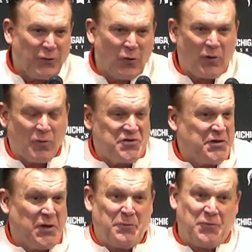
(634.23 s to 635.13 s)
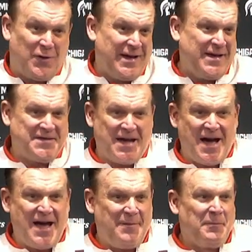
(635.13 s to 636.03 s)
But now all of a sudden everybody's
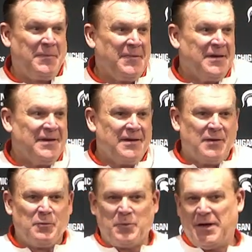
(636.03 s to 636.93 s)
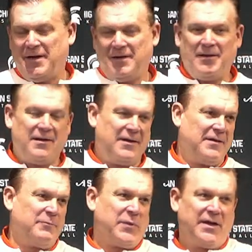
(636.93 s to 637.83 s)
looking at me, and Trent just jumps
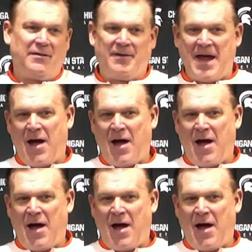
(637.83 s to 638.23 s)
up and shoots it.